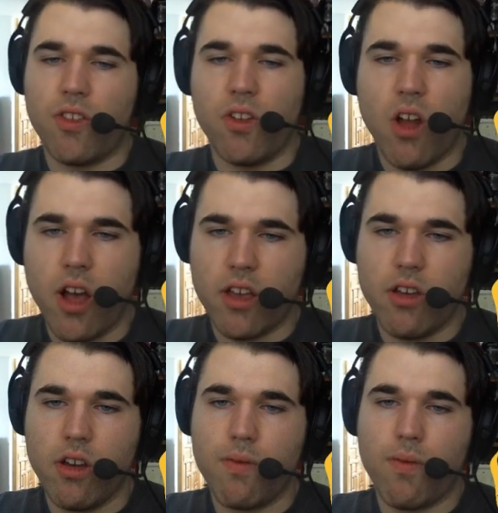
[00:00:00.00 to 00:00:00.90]
not
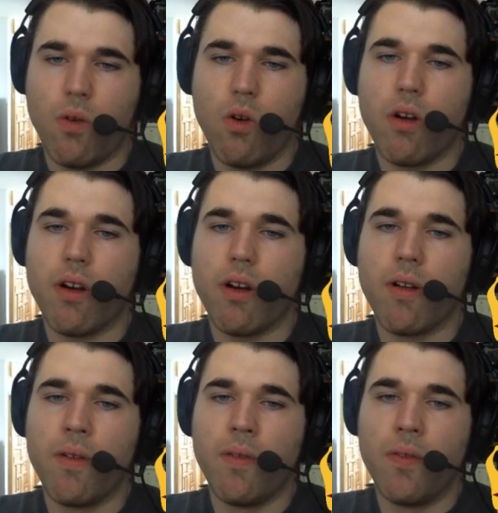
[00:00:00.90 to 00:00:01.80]
good
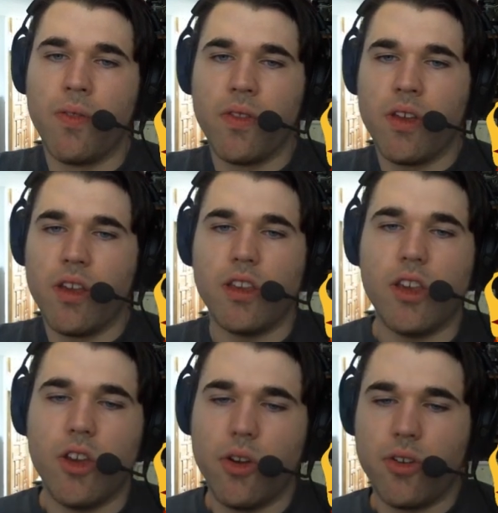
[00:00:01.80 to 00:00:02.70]
for
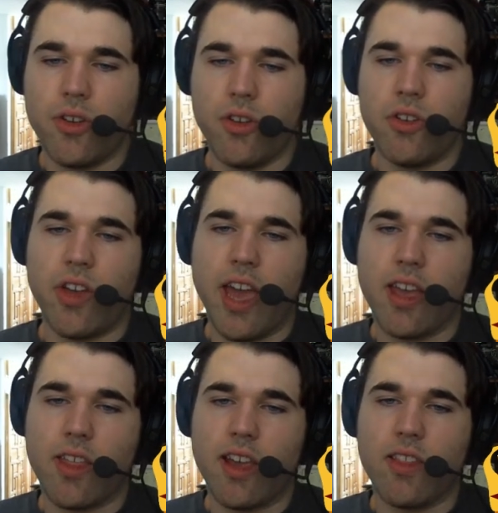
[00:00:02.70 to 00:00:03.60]
you to
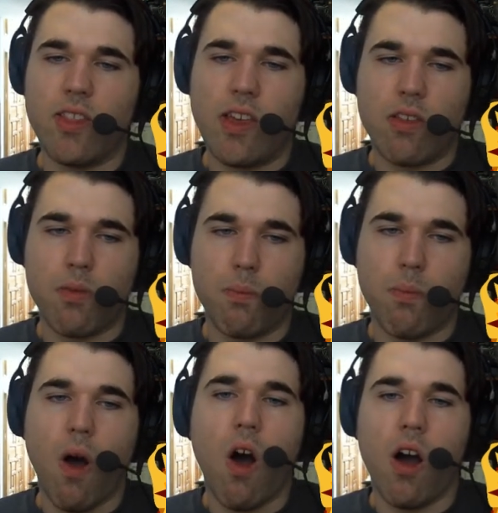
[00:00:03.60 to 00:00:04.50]
take like these
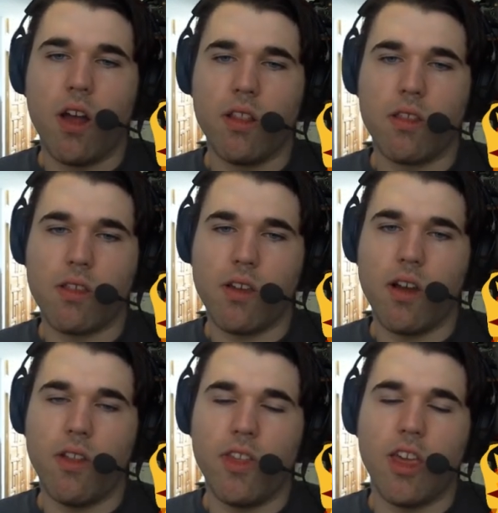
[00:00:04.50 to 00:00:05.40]
pawns
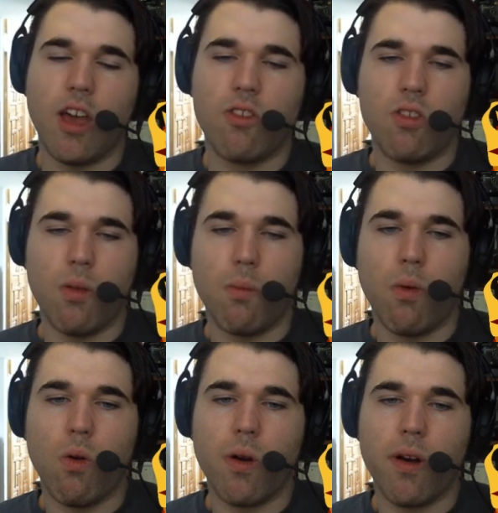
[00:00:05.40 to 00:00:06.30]
on the edge of the
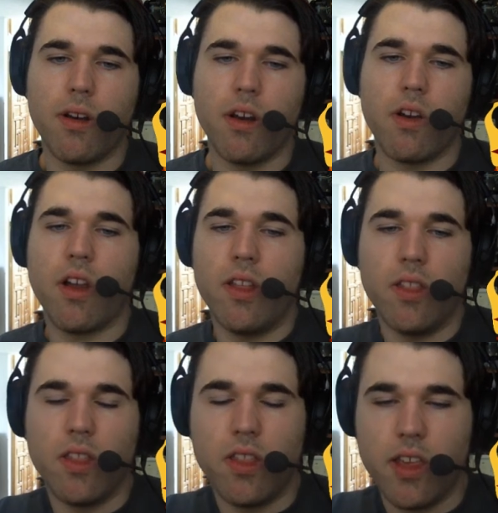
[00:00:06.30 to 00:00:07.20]
board
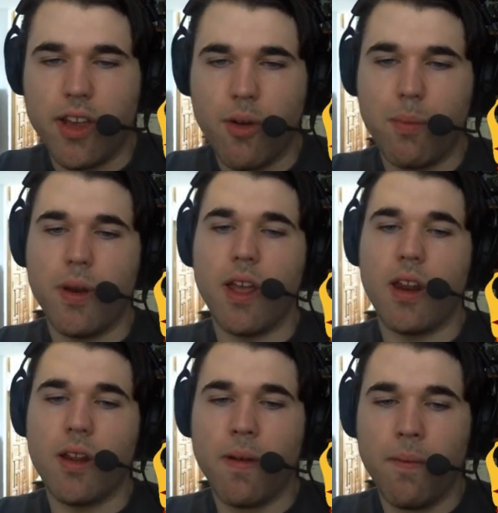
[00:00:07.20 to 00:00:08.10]
during the
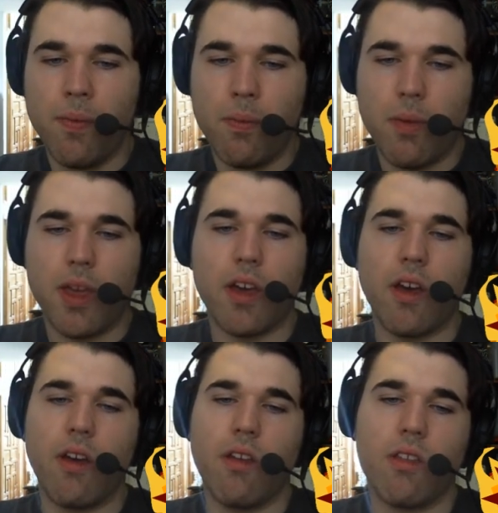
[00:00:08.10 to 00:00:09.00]
opening
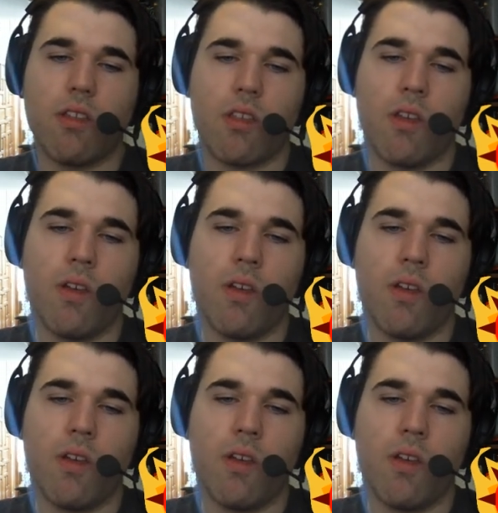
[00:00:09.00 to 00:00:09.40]
because